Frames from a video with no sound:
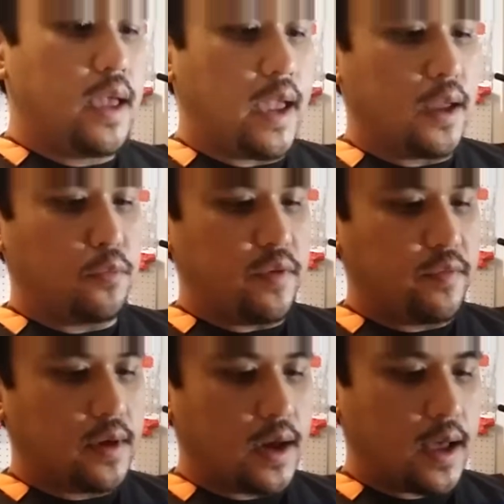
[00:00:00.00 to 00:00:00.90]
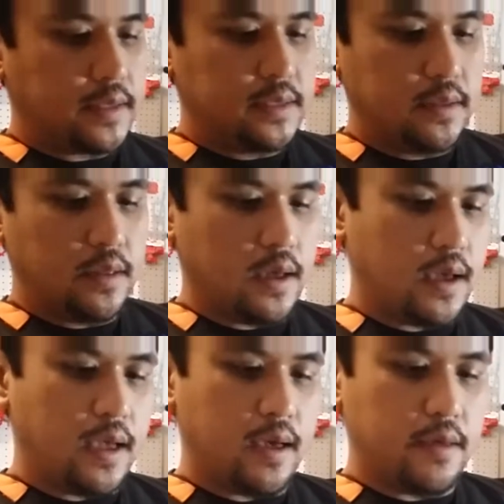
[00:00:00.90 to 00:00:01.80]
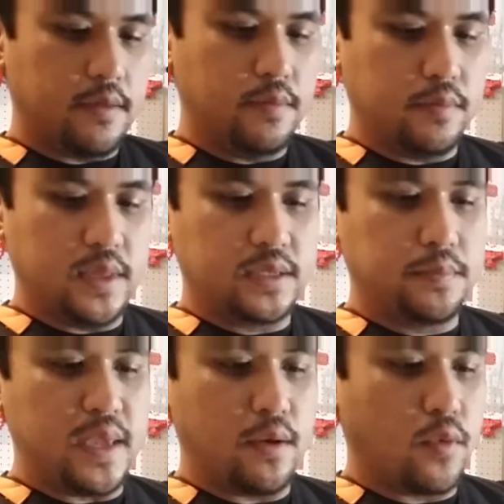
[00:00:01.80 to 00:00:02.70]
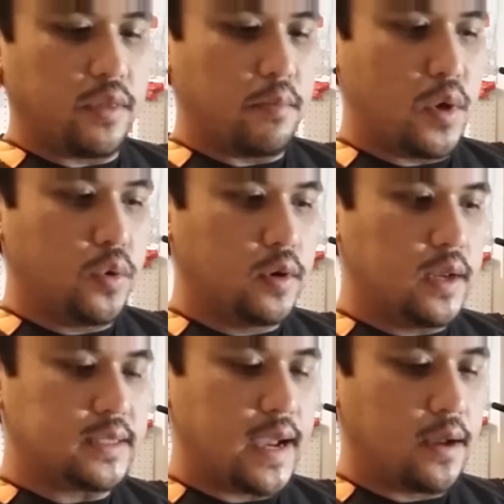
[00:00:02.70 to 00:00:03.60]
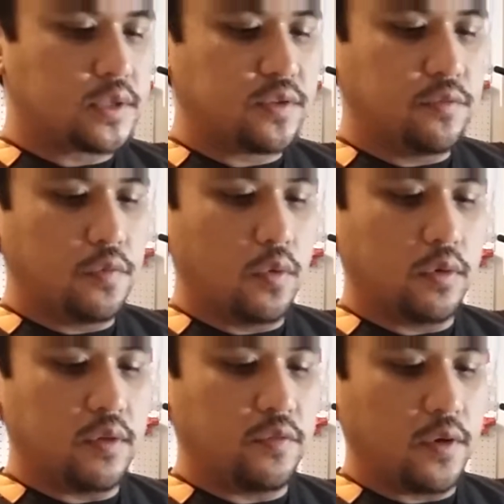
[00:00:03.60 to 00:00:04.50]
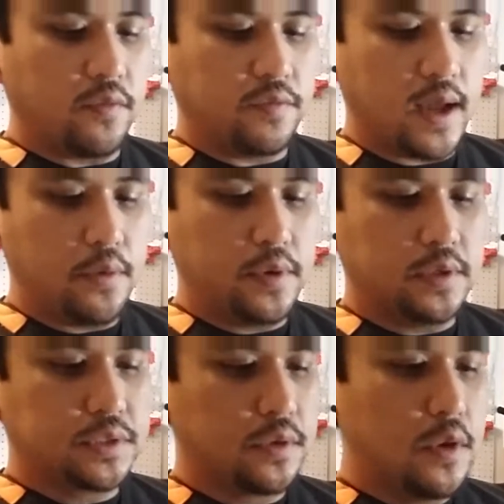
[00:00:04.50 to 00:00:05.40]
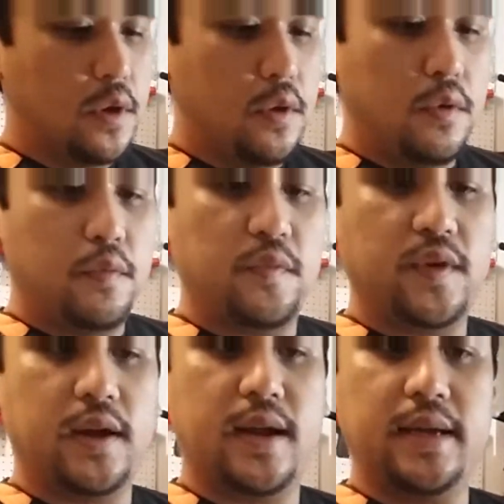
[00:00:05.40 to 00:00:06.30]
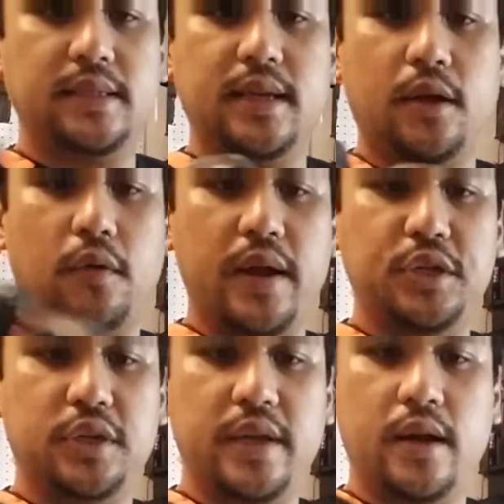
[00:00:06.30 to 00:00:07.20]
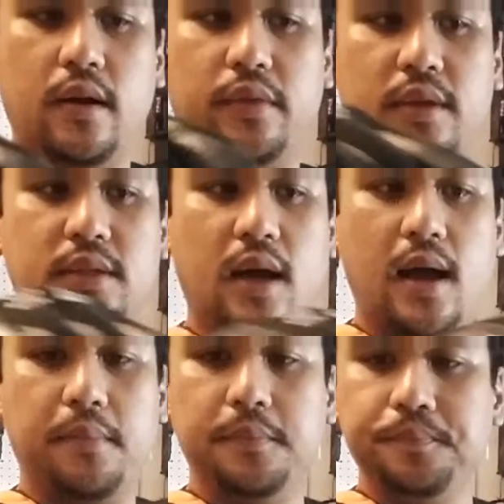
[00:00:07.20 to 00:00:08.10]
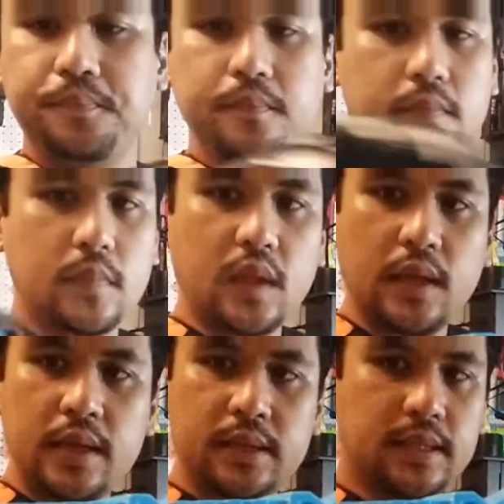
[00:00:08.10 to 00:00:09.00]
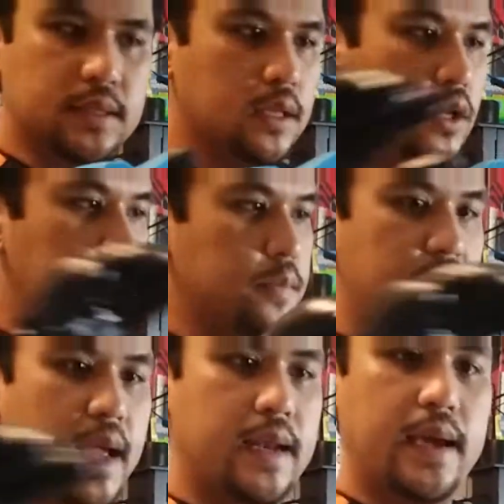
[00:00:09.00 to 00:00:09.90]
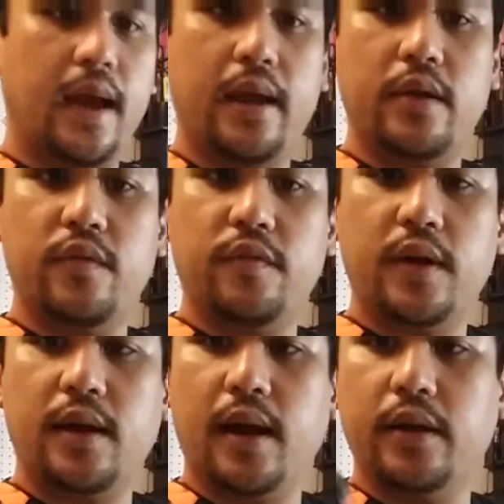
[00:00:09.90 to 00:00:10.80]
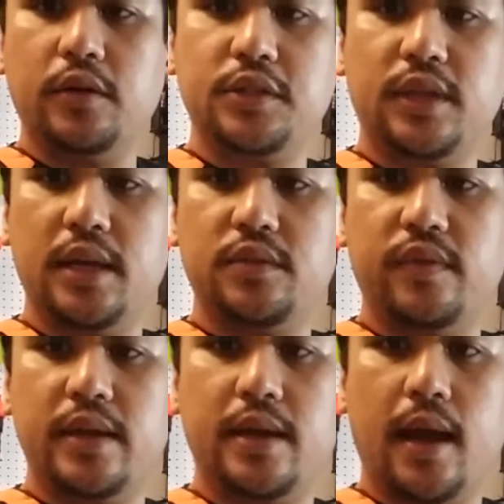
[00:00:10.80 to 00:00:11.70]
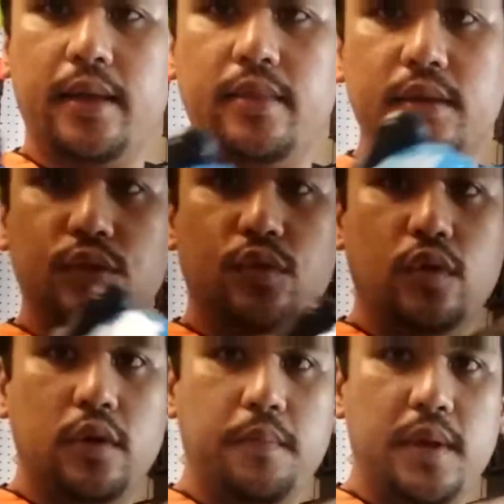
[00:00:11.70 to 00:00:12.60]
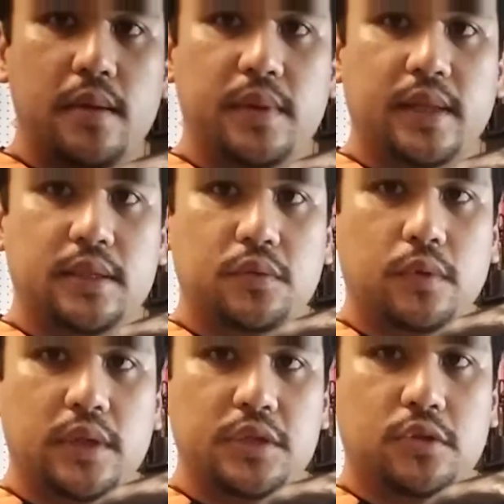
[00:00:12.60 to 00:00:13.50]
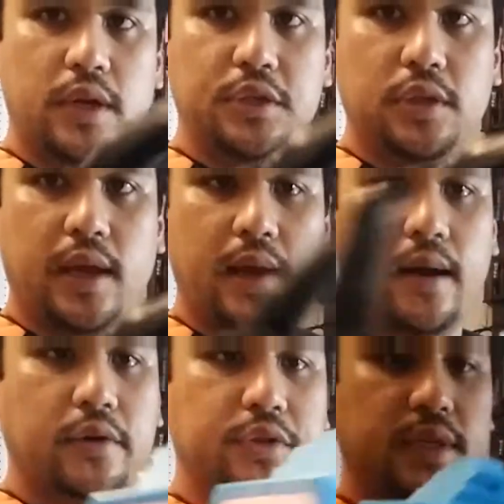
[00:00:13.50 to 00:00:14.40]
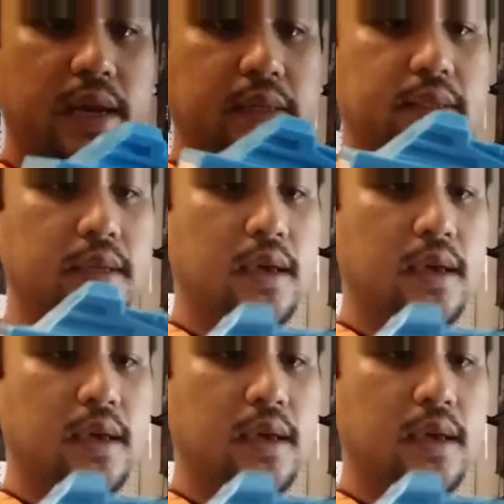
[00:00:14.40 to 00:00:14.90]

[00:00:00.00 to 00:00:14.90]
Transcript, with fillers: And we've got this being where the motor is housed for the front flywheels. We've got a nice decoration here at the top. It doesn't look to be any kind of iron sights of any kind. This could be, but that's a really strange looking iron sight.